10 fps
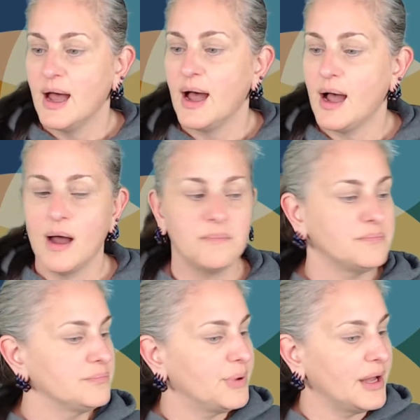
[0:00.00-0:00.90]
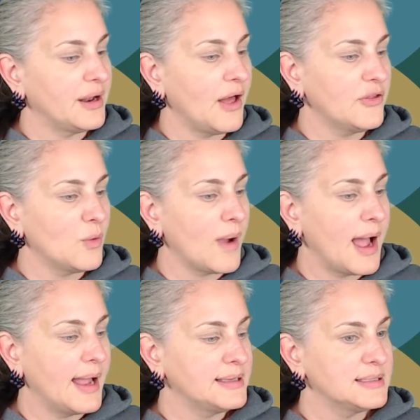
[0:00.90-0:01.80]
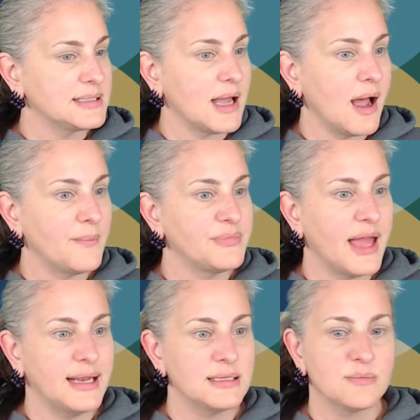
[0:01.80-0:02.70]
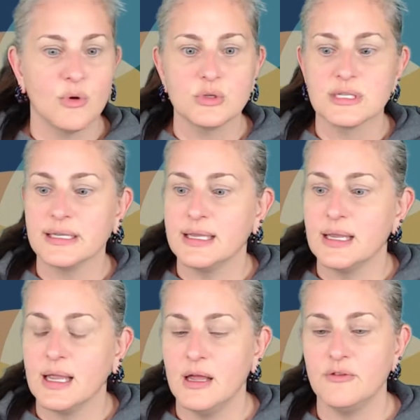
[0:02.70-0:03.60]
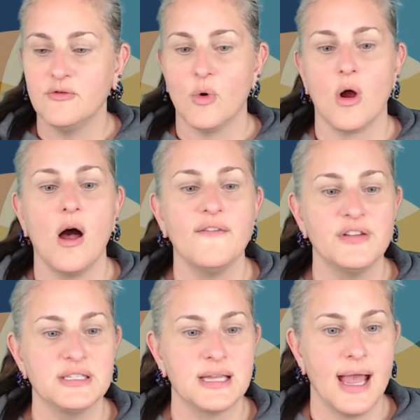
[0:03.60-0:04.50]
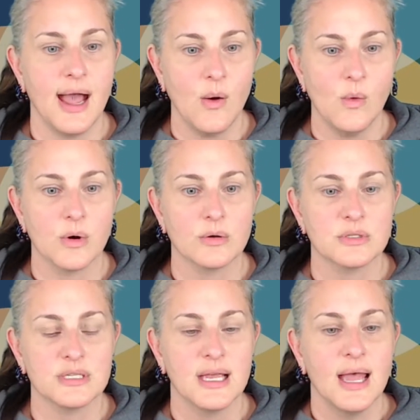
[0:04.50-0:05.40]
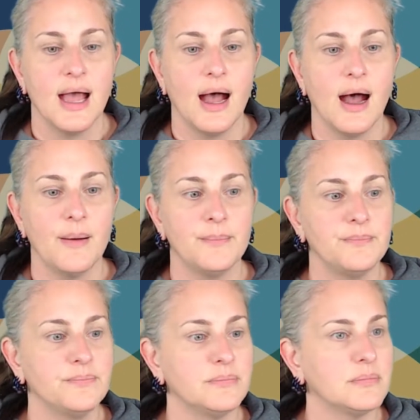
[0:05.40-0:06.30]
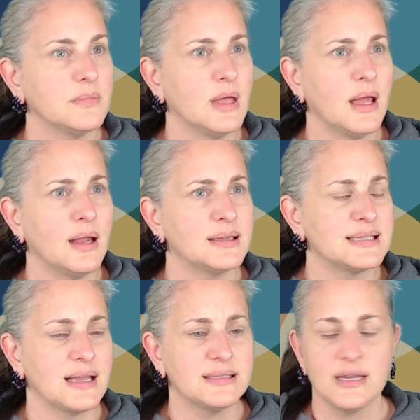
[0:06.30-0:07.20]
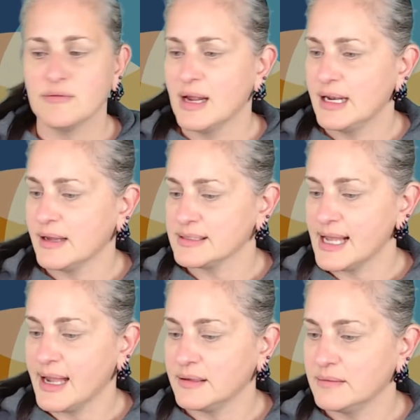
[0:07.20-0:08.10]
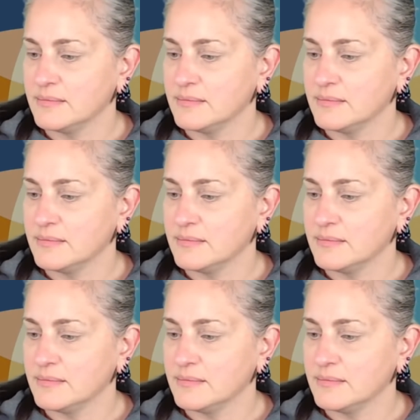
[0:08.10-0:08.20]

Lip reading: But otherwise, that is mostly it for office hours. And it sounds like rain outside.